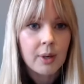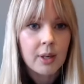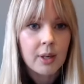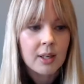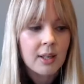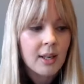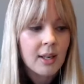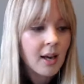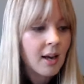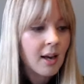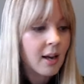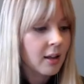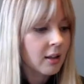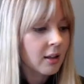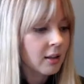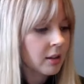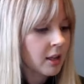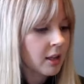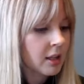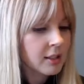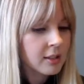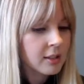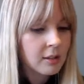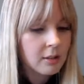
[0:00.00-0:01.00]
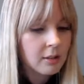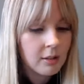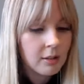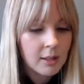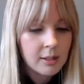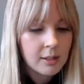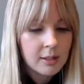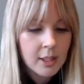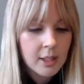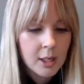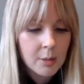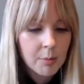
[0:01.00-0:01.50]
But yeah, let's
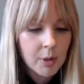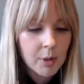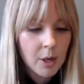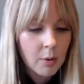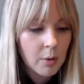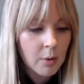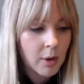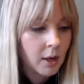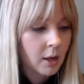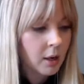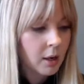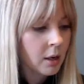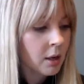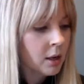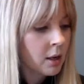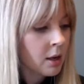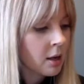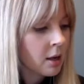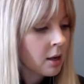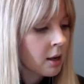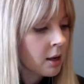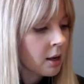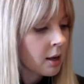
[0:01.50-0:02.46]
keep going.